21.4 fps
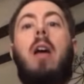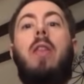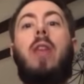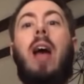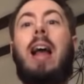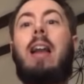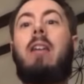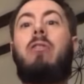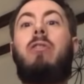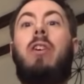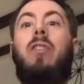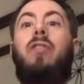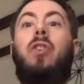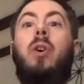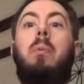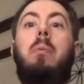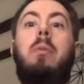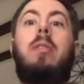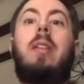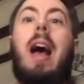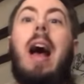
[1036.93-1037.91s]
That
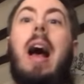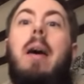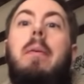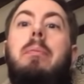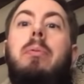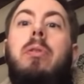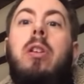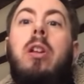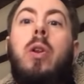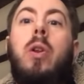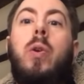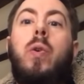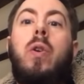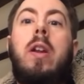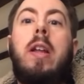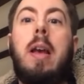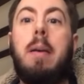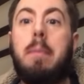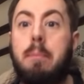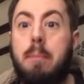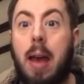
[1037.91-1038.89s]
truffle was
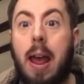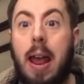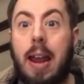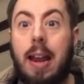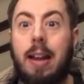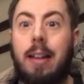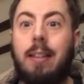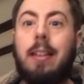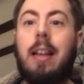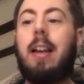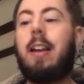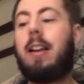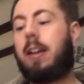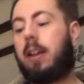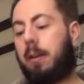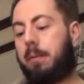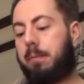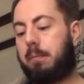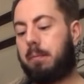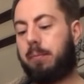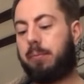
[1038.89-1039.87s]
absolutely
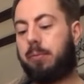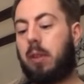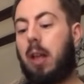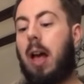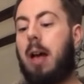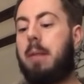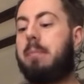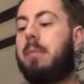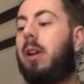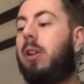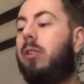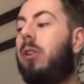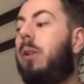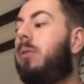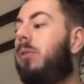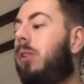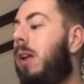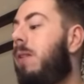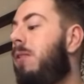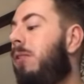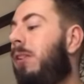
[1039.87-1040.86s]
amazing. No,
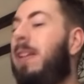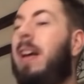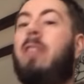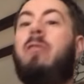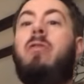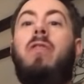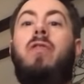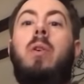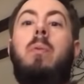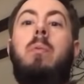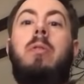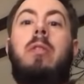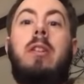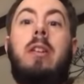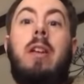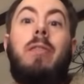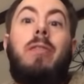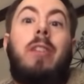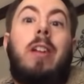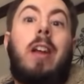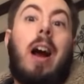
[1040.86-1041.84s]
seriously, that truffle was
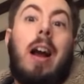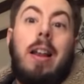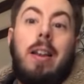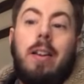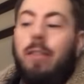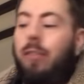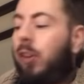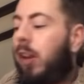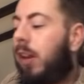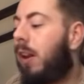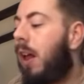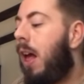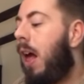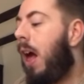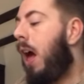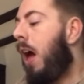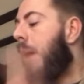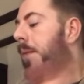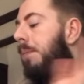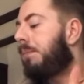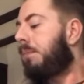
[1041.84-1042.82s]
lovely. I loved it.
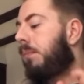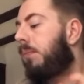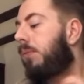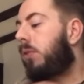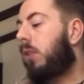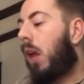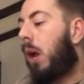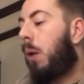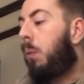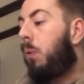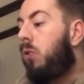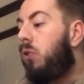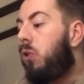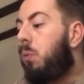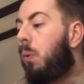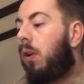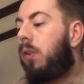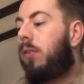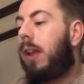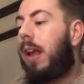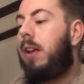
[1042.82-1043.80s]
I wonder
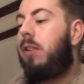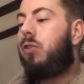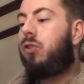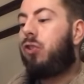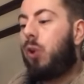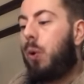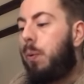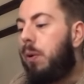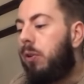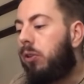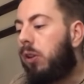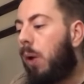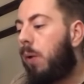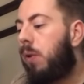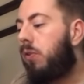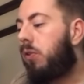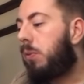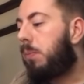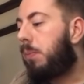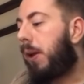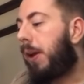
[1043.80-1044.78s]
what day two is
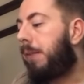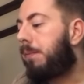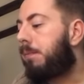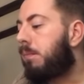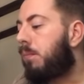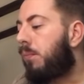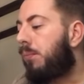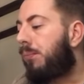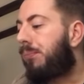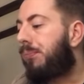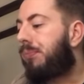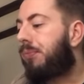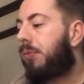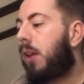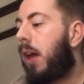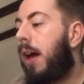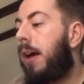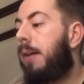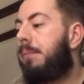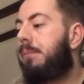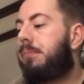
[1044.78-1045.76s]
going to be.
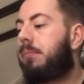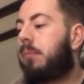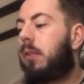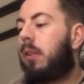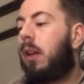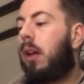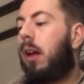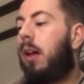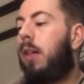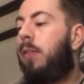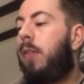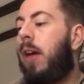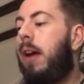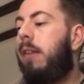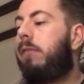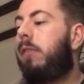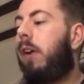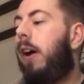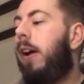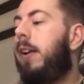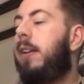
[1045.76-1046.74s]

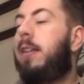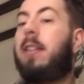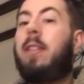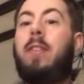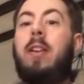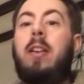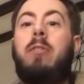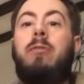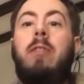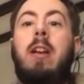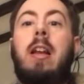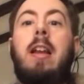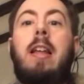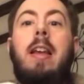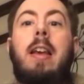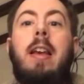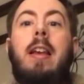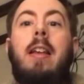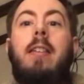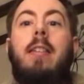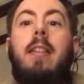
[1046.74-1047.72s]
They're right, this really
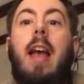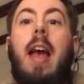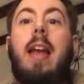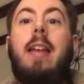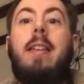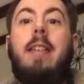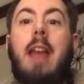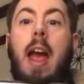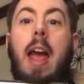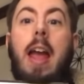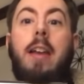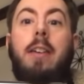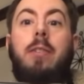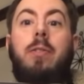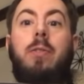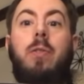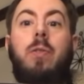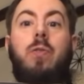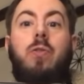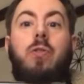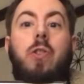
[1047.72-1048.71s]
is a
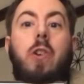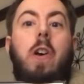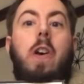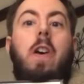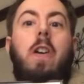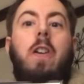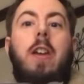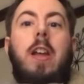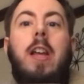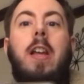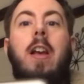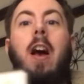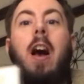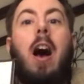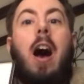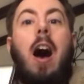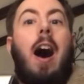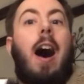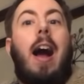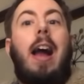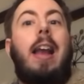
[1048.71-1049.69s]
taste journey.
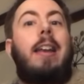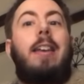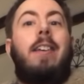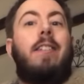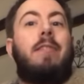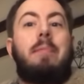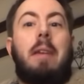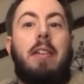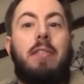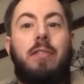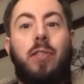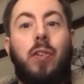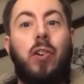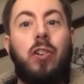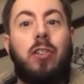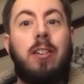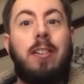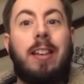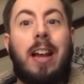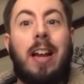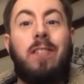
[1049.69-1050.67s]
I love my
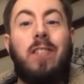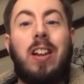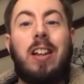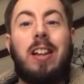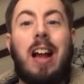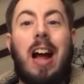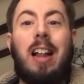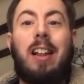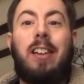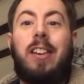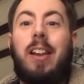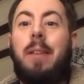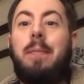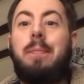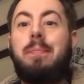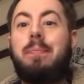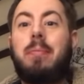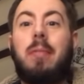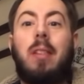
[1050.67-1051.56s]
Thornton's Advent calendar.